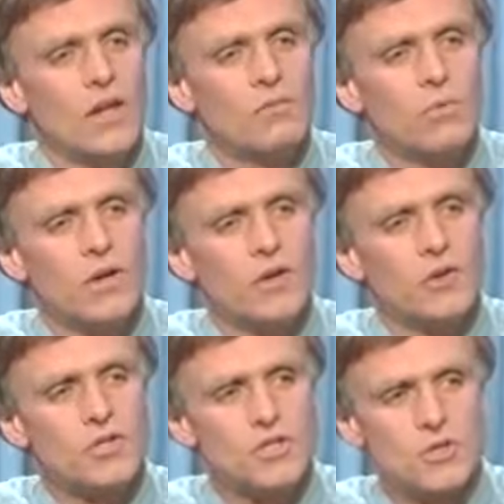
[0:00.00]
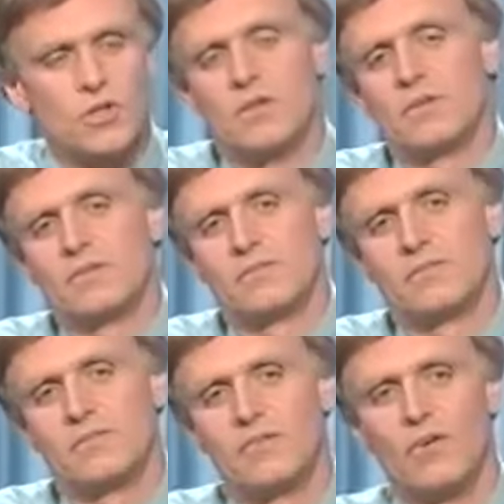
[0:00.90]
So
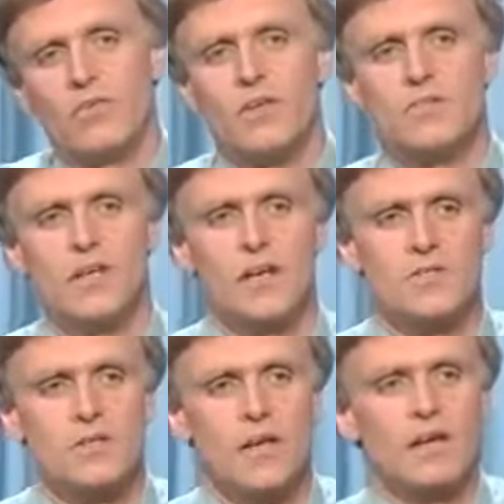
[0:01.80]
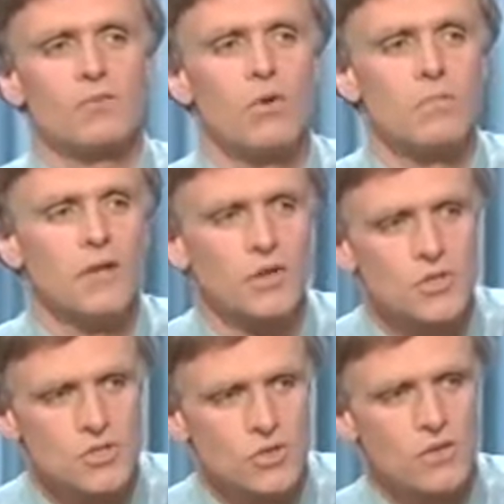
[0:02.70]
if we understood
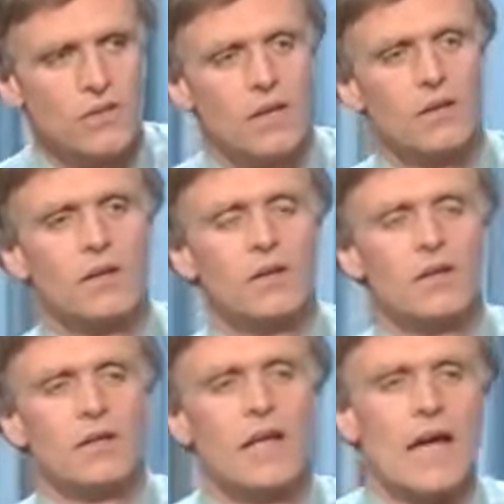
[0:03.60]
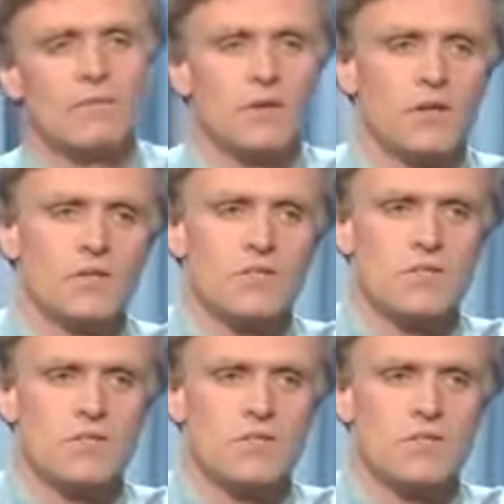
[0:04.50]
these things, like if women